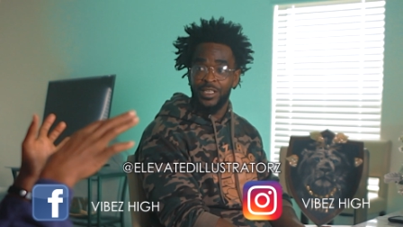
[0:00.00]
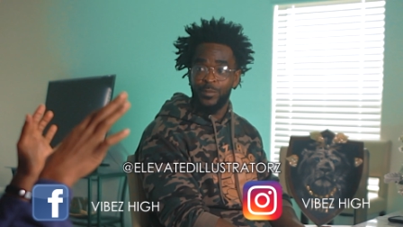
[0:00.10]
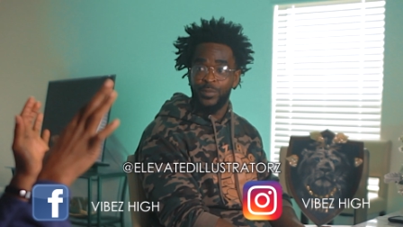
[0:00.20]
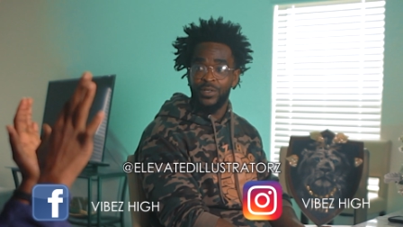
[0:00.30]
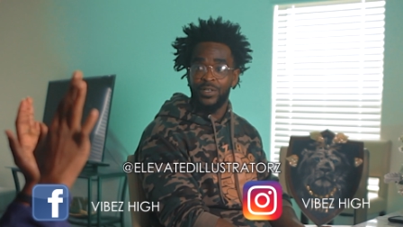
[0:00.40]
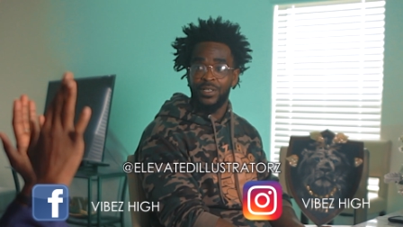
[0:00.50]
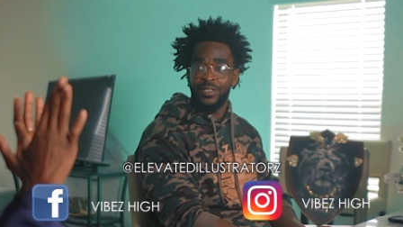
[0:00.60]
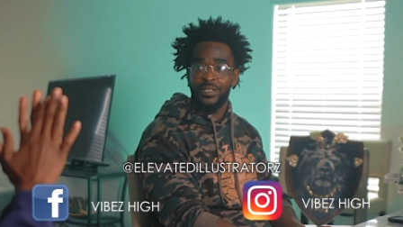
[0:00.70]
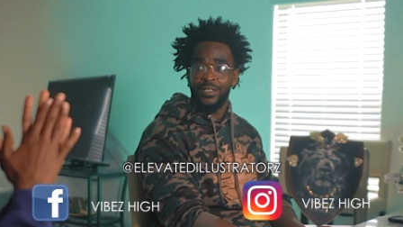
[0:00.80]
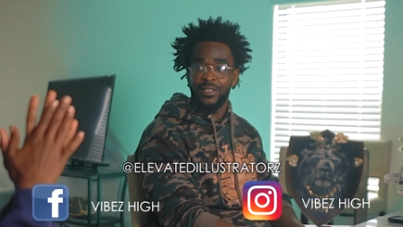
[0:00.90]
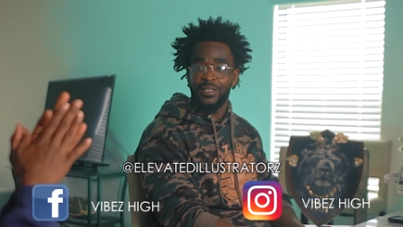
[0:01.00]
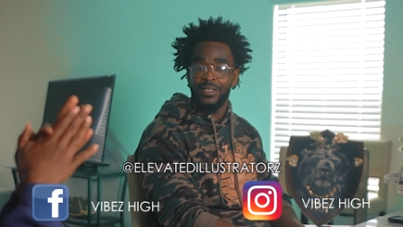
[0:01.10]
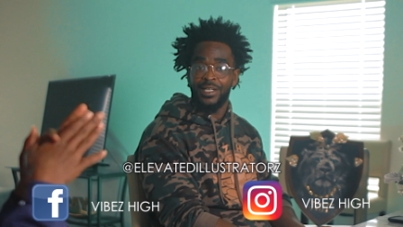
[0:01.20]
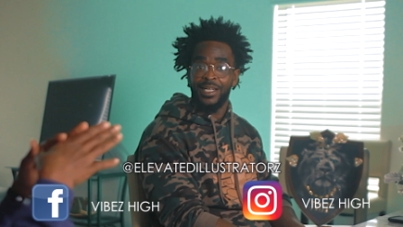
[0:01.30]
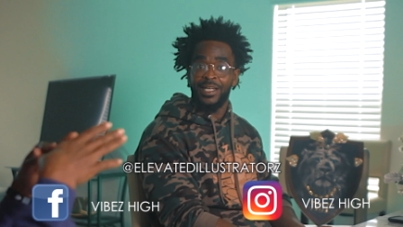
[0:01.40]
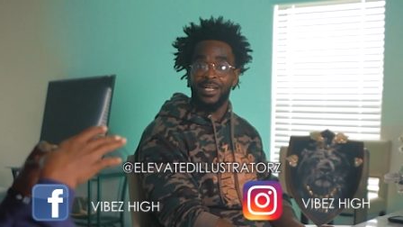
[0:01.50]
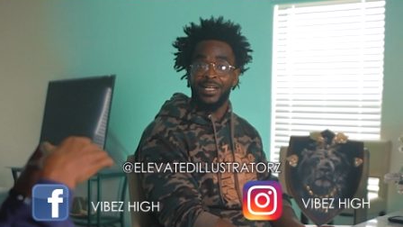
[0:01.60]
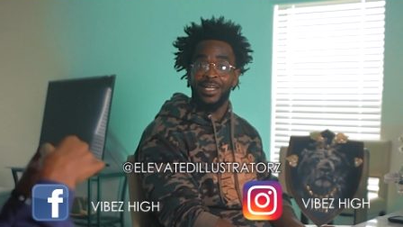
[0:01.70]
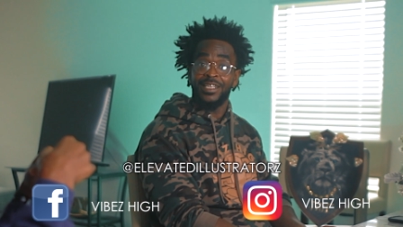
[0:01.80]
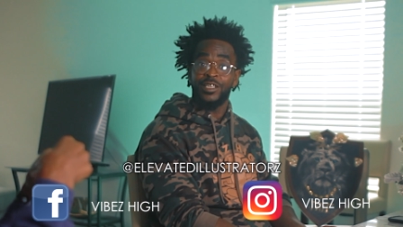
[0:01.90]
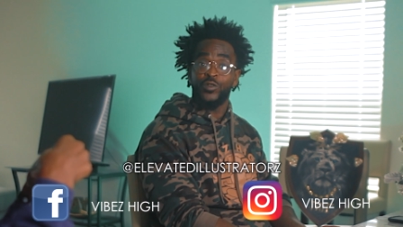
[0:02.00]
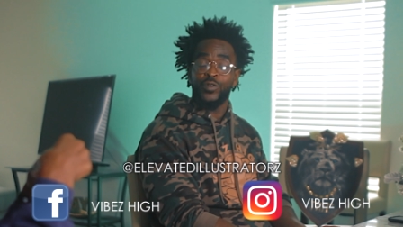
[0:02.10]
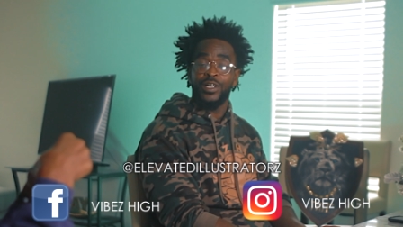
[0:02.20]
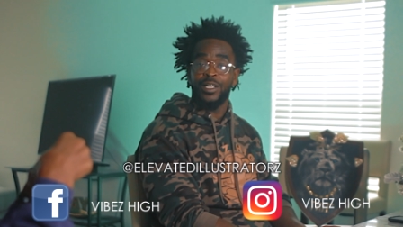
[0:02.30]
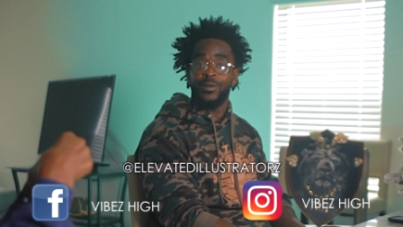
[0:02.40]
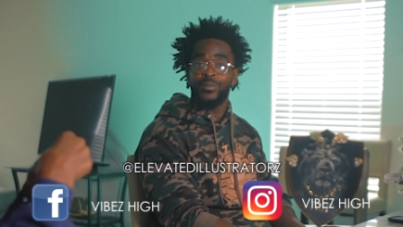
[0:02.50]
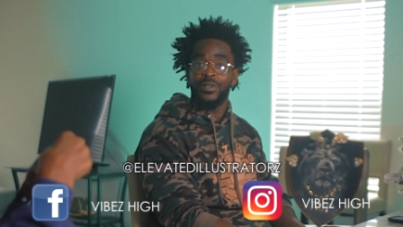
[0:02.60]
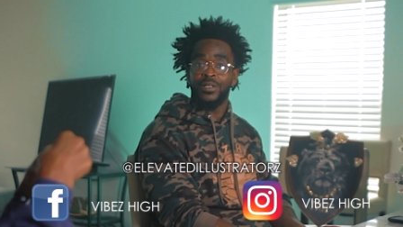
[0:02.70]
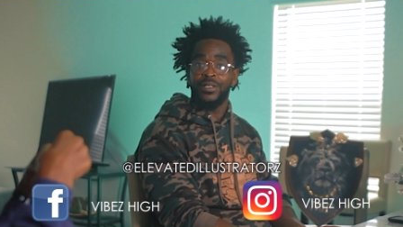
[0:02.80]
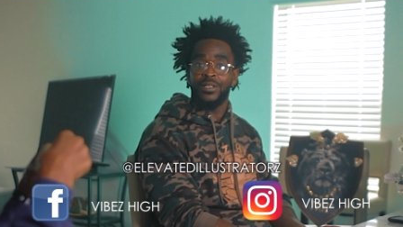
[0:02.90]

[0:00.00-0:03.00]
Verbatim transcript: Facebook, uh, uh Instagram,